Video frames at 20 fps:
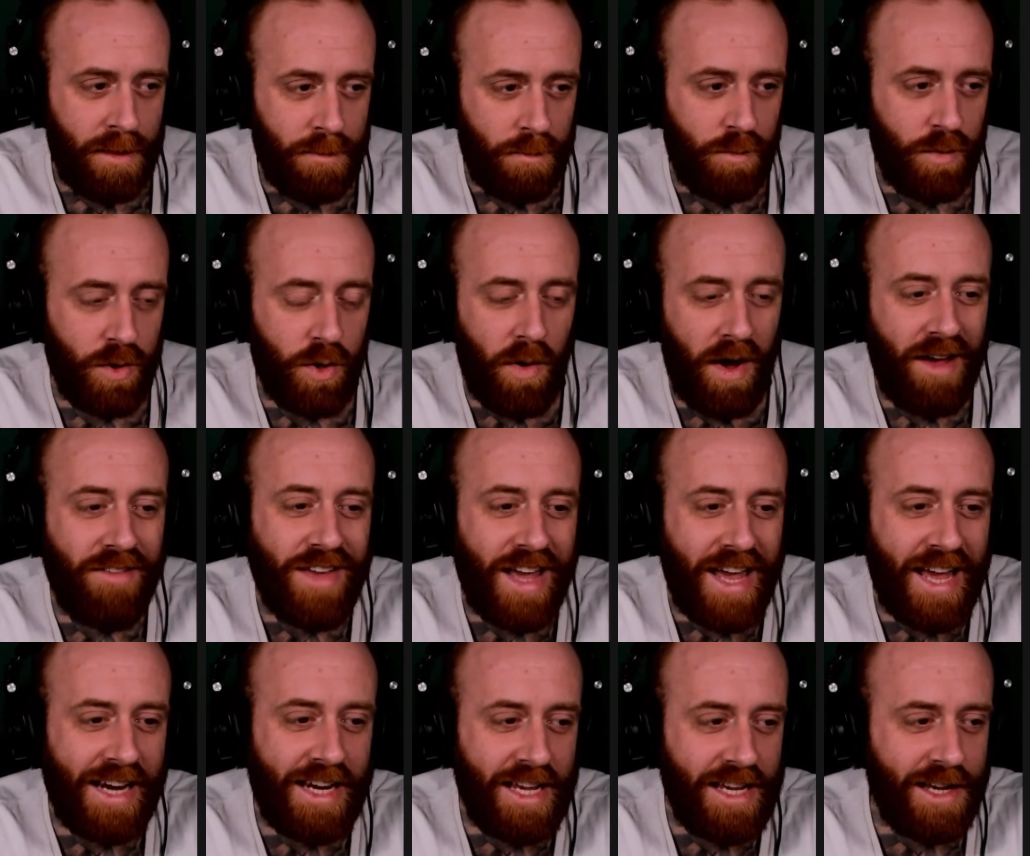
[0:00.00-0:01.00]
We don't have
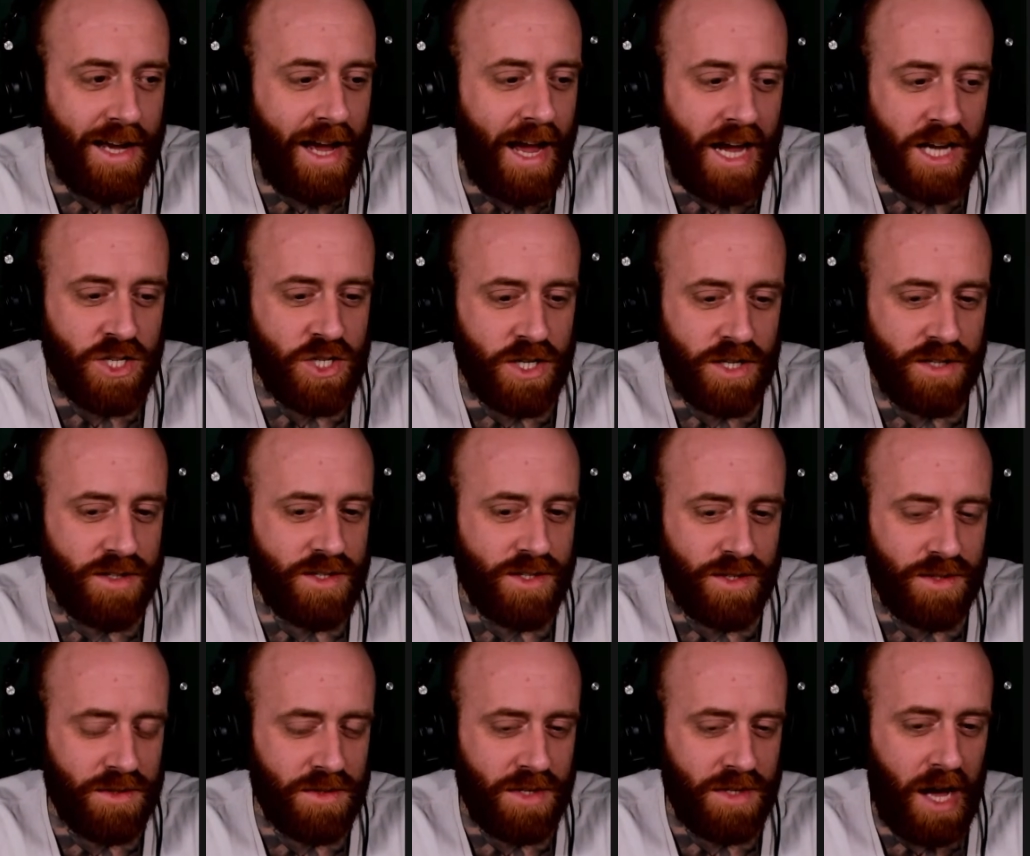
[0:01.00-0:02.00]
any
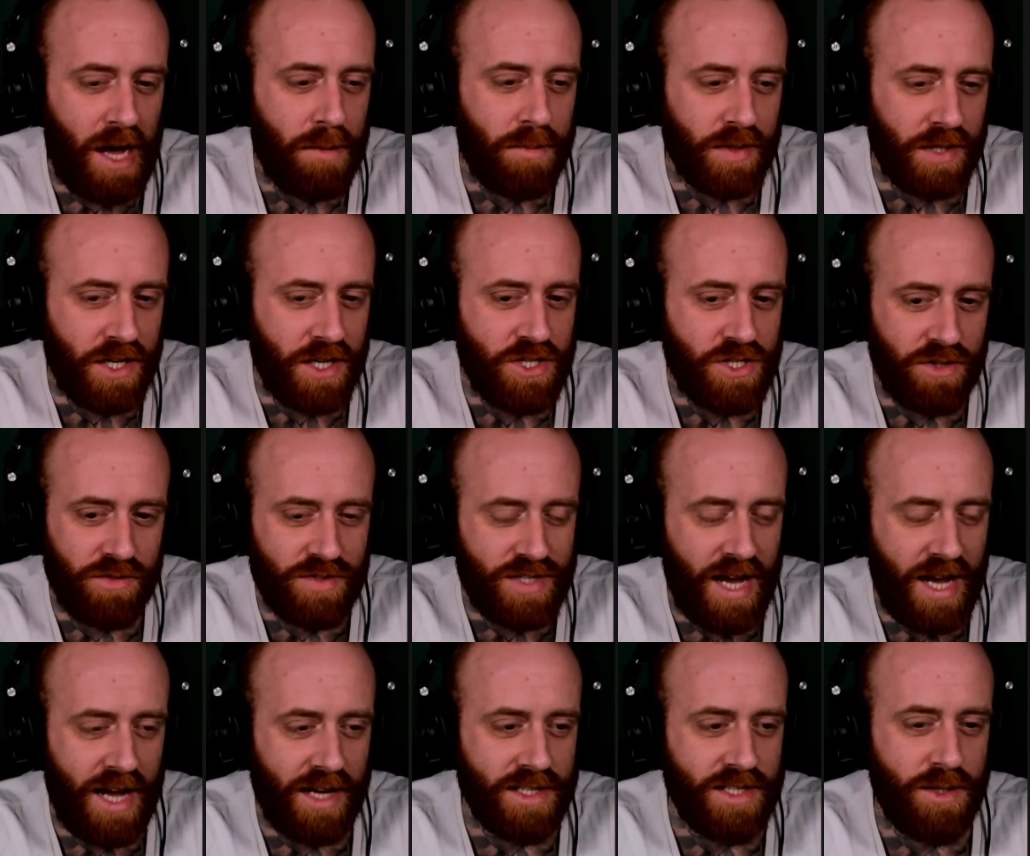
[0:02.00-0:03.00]
ancient compilation of
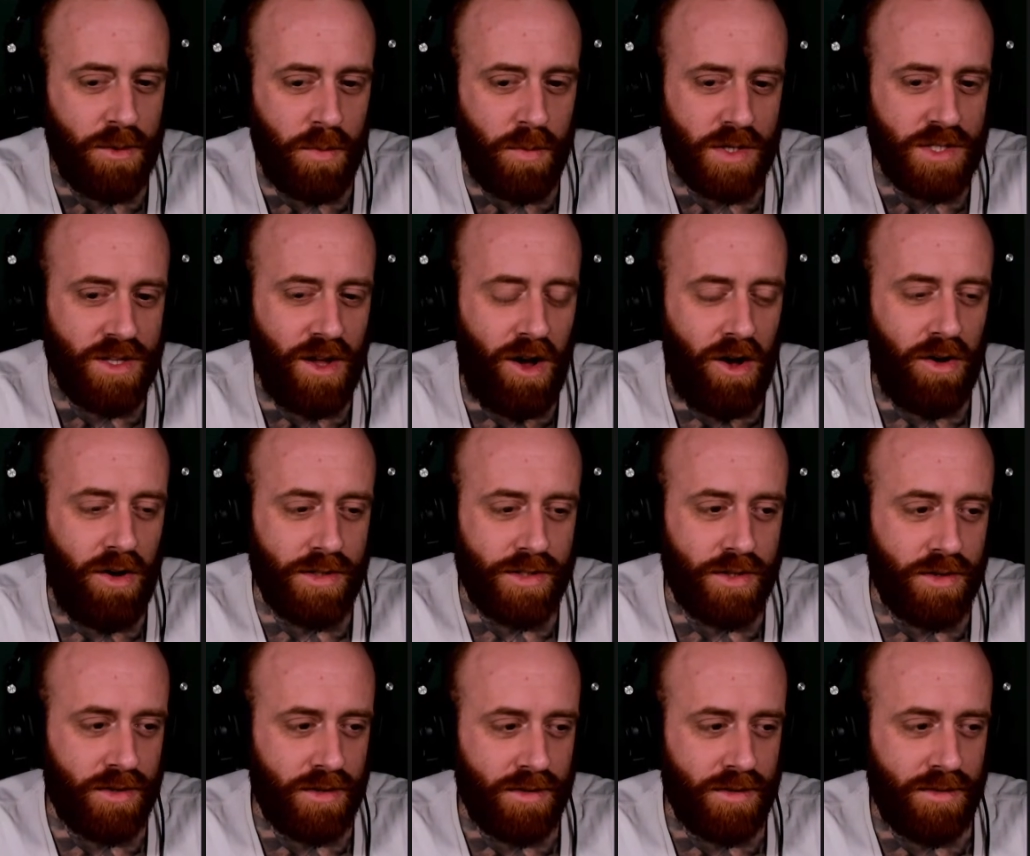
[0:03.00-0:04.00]
text that was not
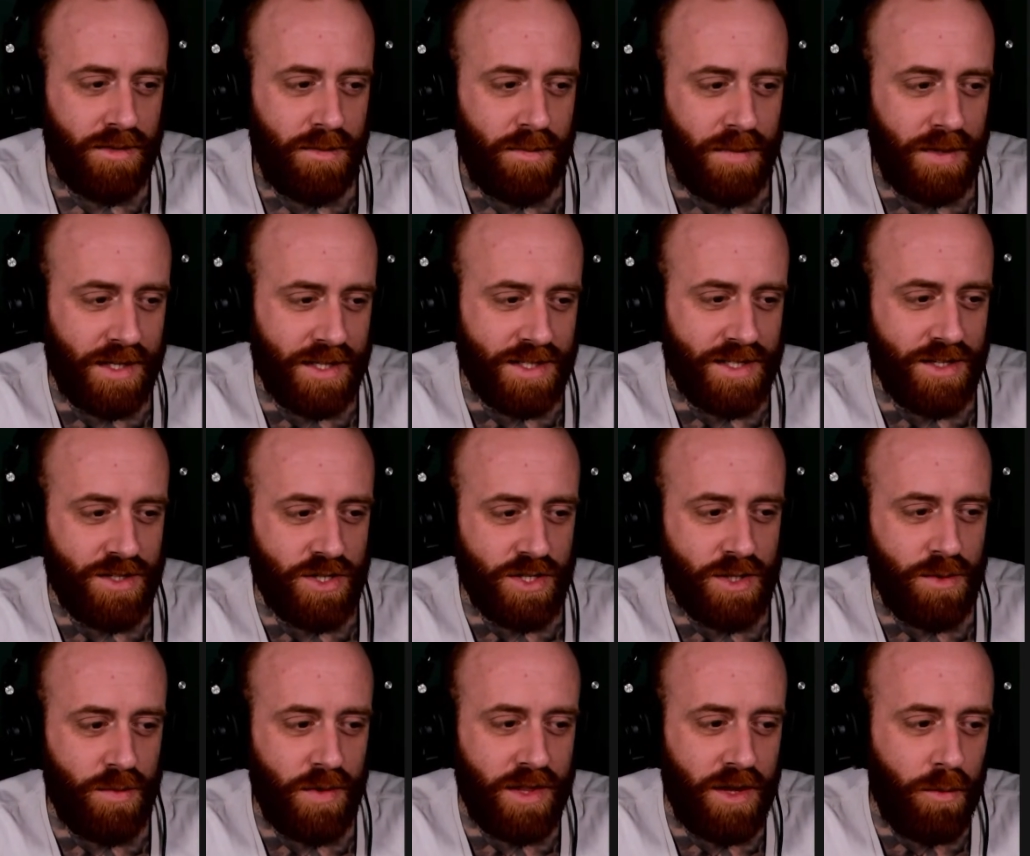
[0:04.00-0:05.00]
altered because that's
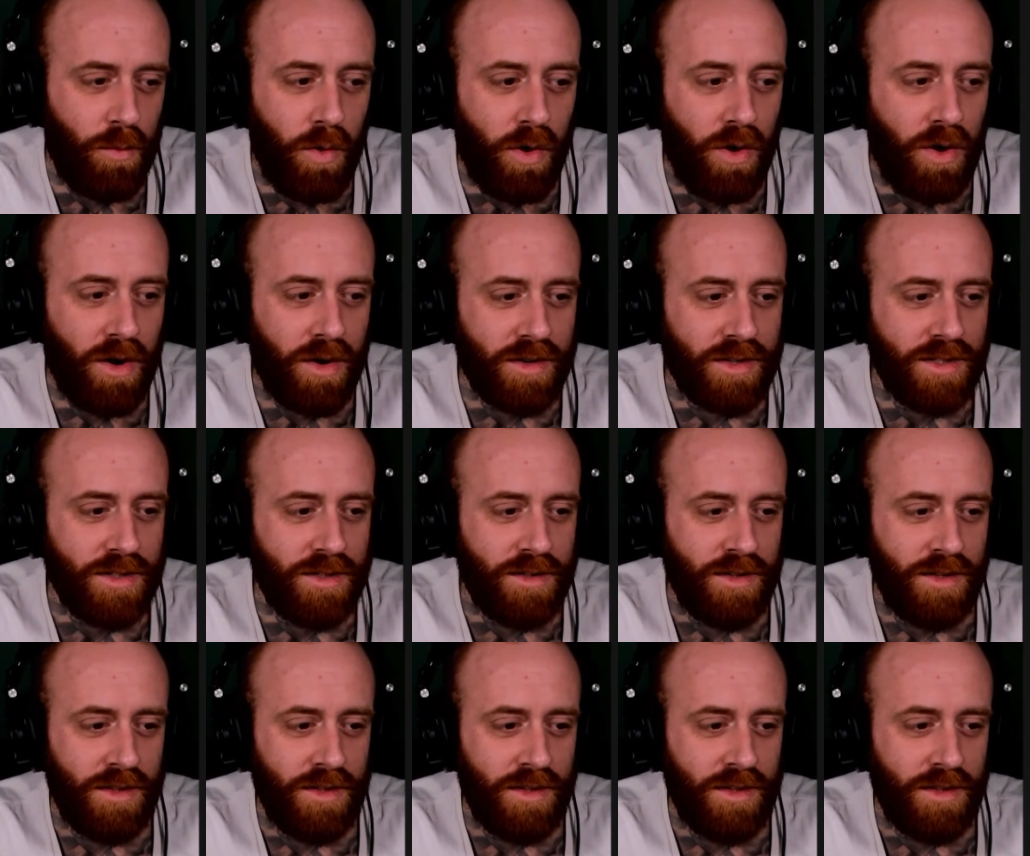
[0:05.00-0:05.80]
just the way they worked.